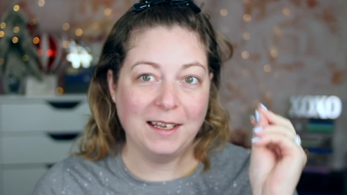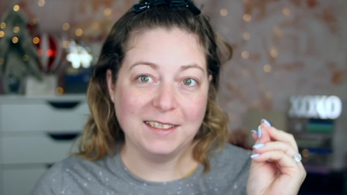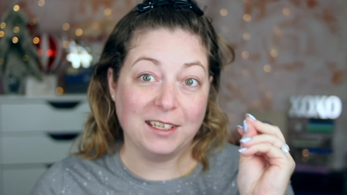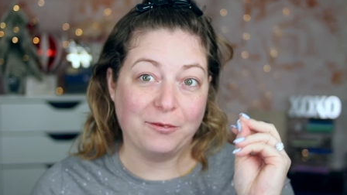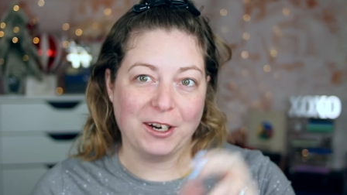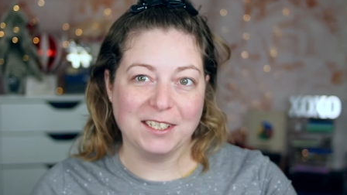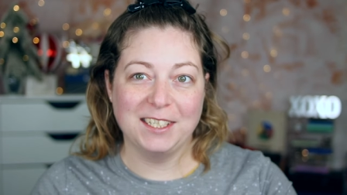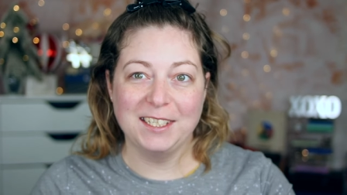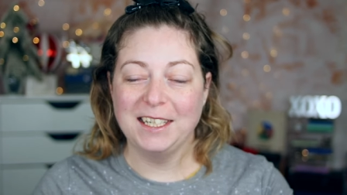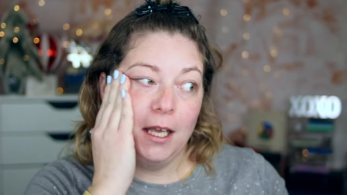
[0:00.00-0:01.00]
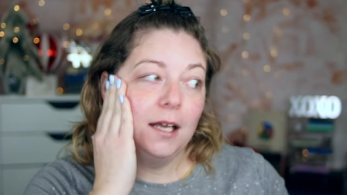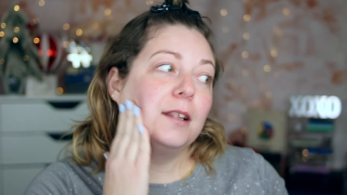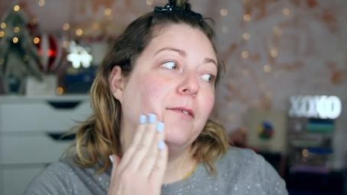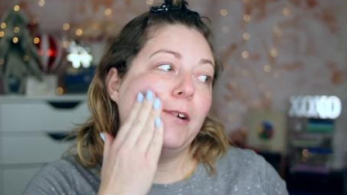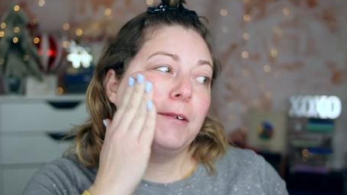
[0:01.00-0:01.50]
different.
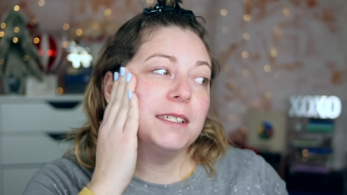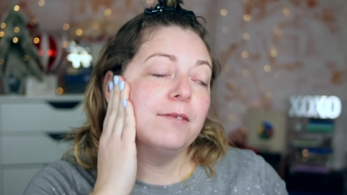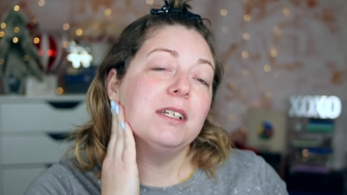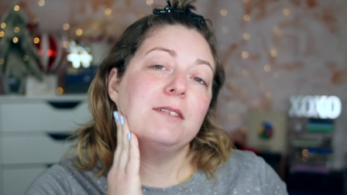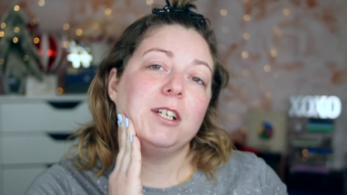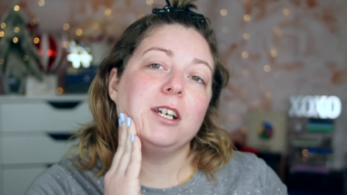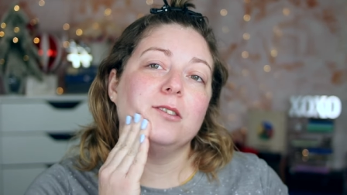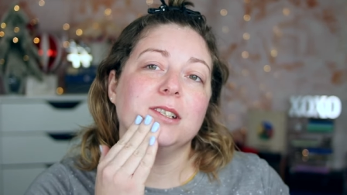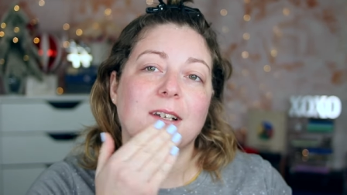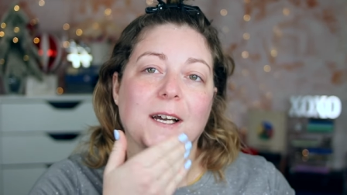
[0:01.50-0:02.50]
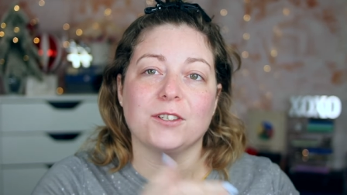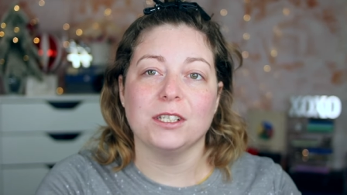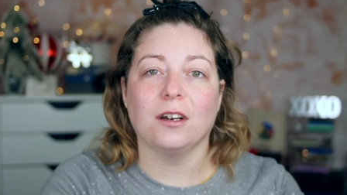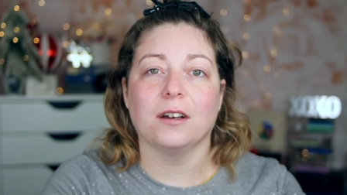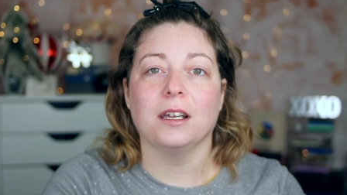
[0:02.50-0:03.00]
The focus of this video is
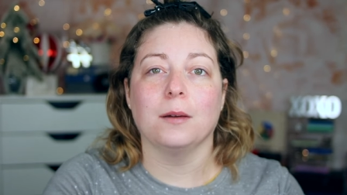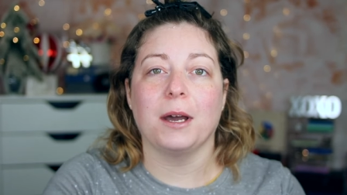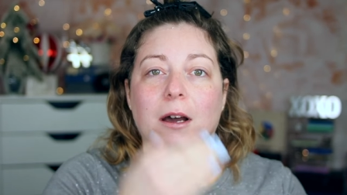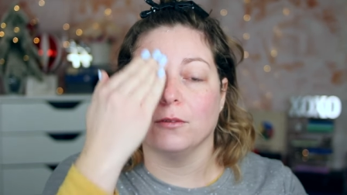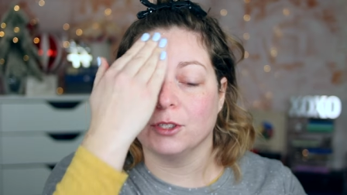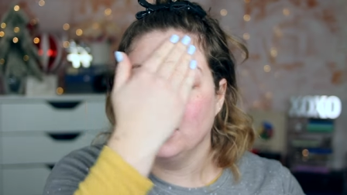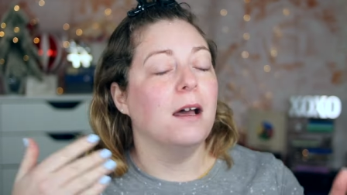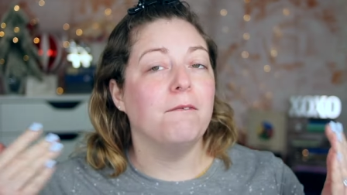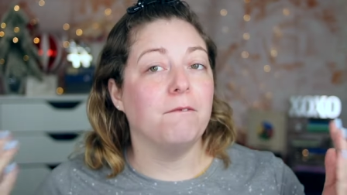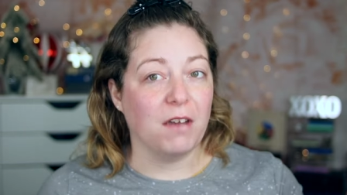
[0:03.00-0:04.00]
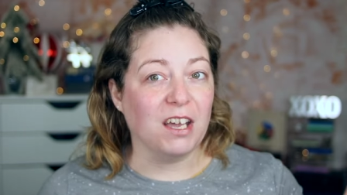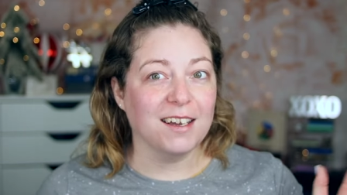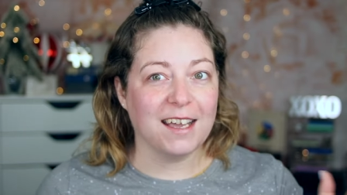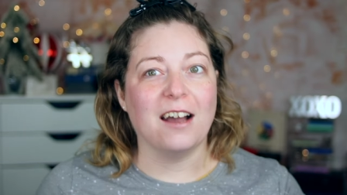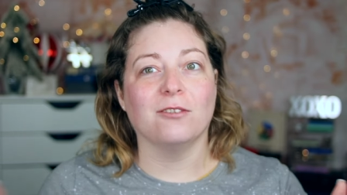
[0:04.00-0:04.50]
actually talking about fake
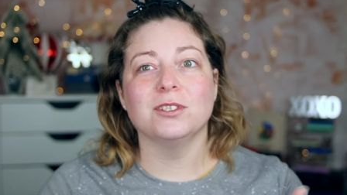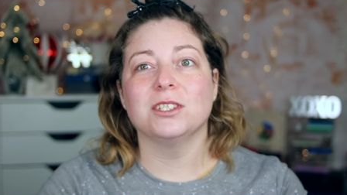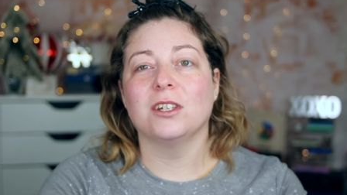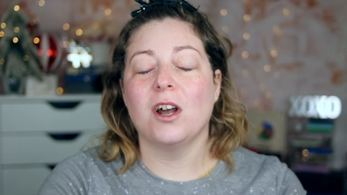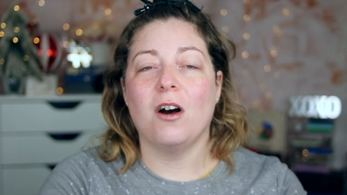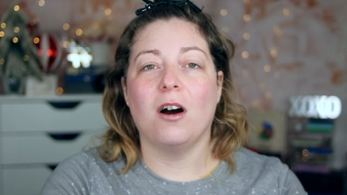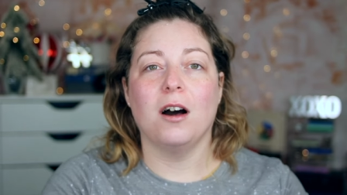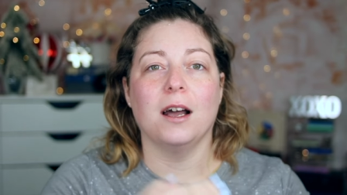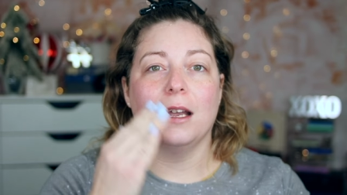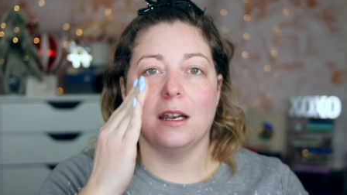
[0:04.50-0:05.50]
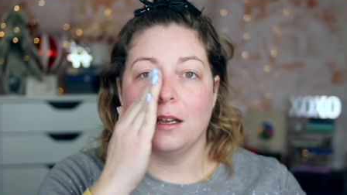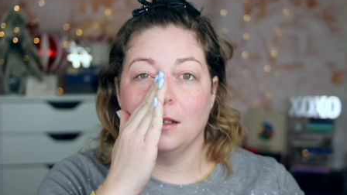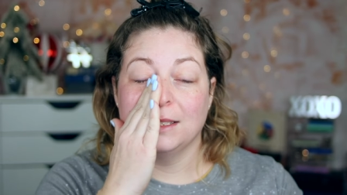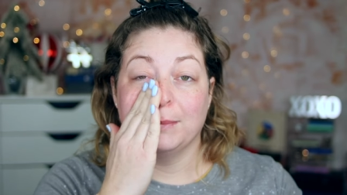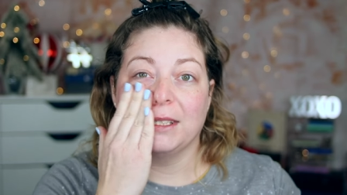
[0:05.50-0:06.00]
accounts on
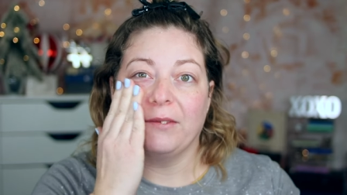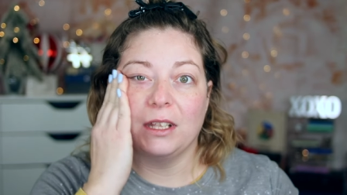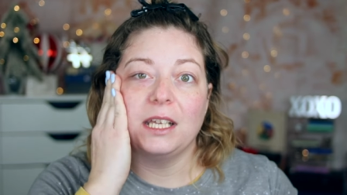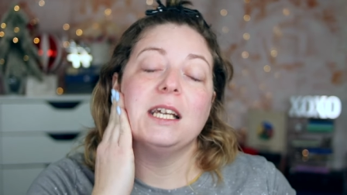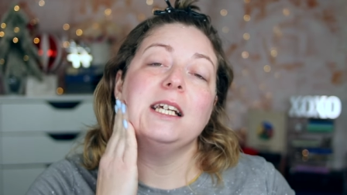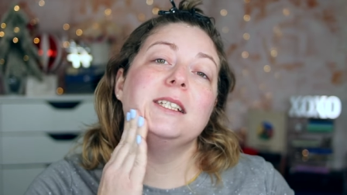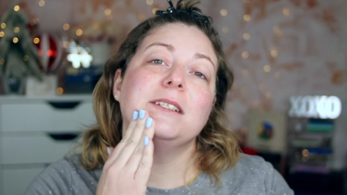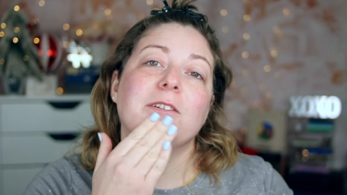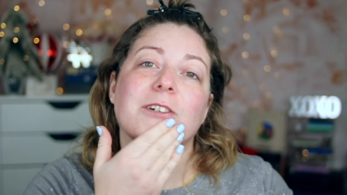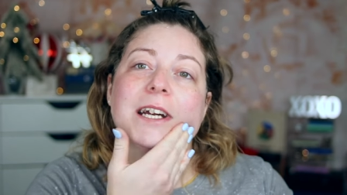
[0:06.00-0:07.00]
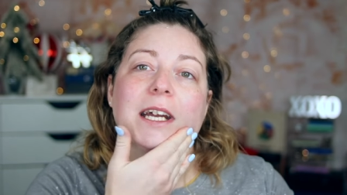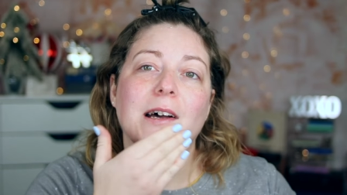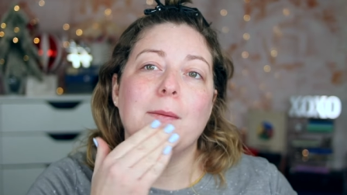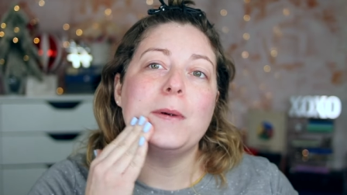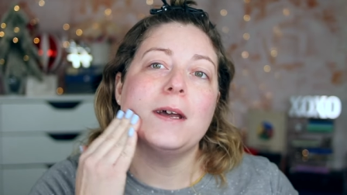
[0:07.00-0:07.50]
specifically
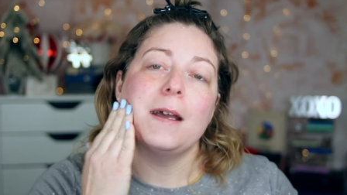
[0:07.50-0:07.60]
Instagram